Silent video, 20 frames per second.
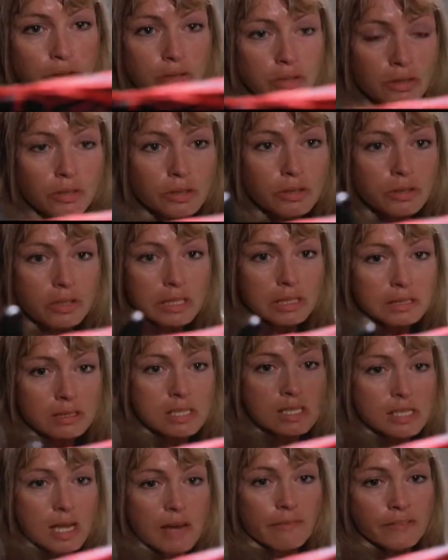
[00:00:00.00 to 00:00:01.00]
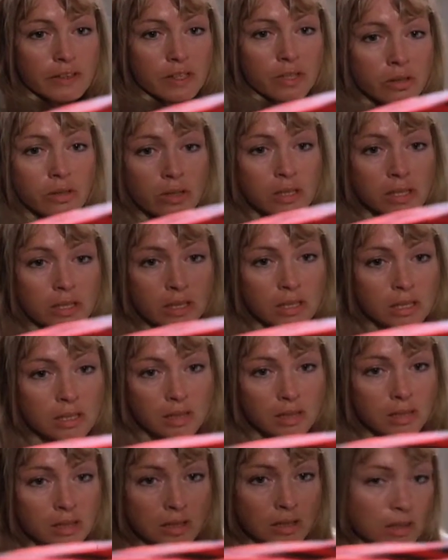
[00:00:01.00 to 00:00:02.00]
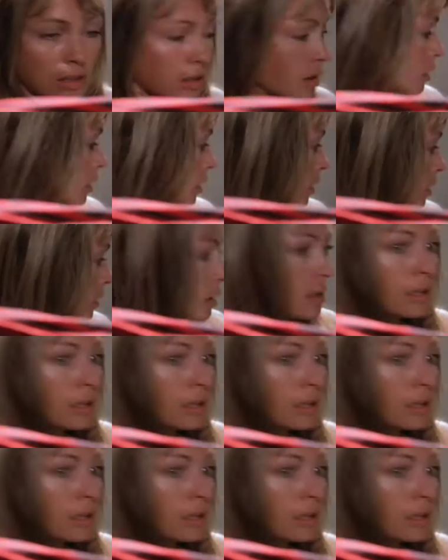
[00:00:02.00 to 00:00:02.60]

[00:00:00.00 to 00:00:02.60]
good slasher film with fantastic giallo